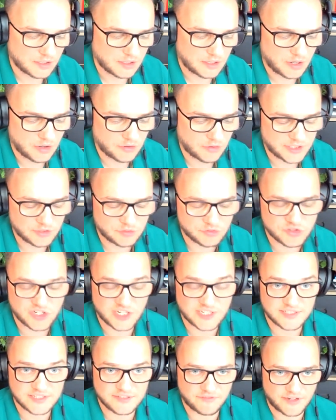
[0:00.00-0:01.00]
how can you
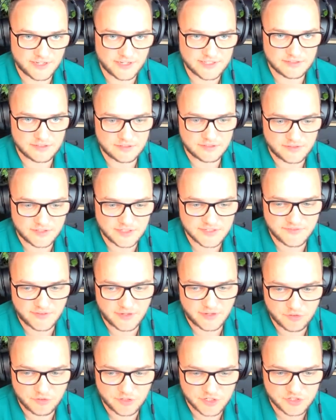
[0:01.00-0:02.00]
justify this
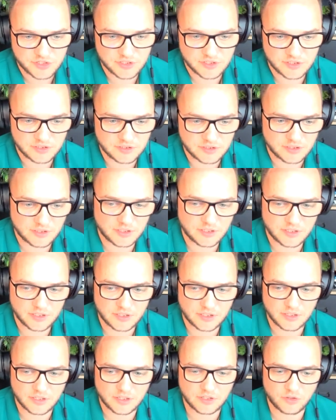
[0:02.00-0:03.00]
valuation
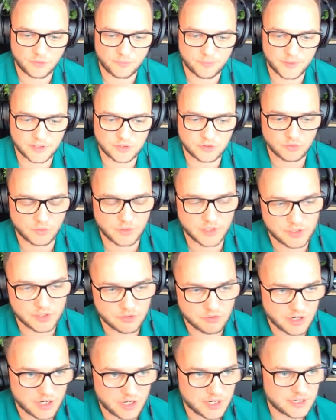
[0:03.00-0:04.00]
compared to where
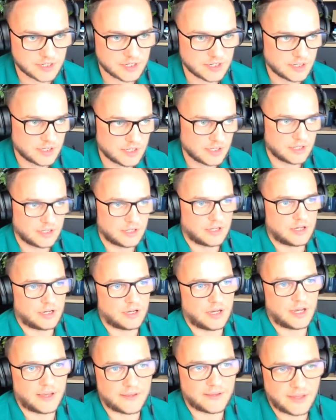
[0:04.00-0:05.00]
you are?
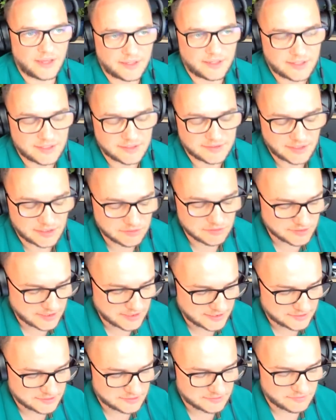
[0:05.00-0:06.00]
I can tell you
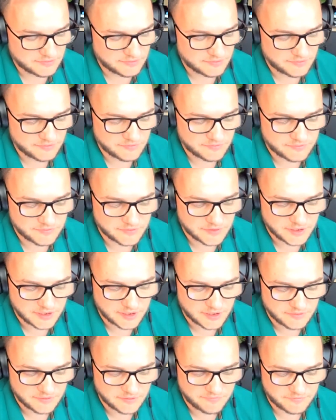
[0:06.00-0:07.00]
that
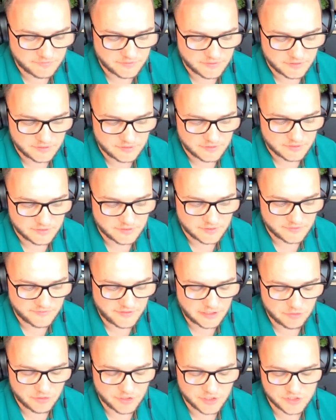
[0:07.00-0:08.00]
the
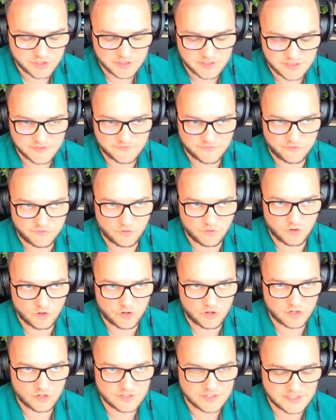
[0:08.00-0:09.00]
valuations
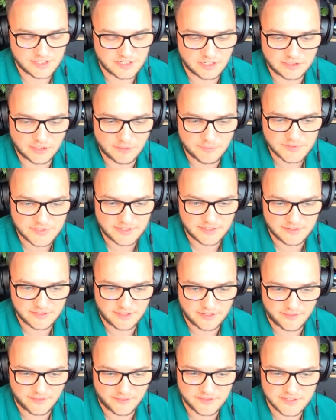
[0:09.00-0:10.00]
for startups
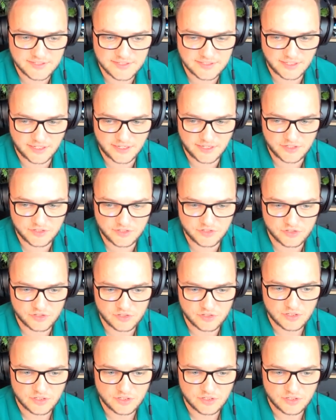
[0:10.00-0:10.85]
at this stage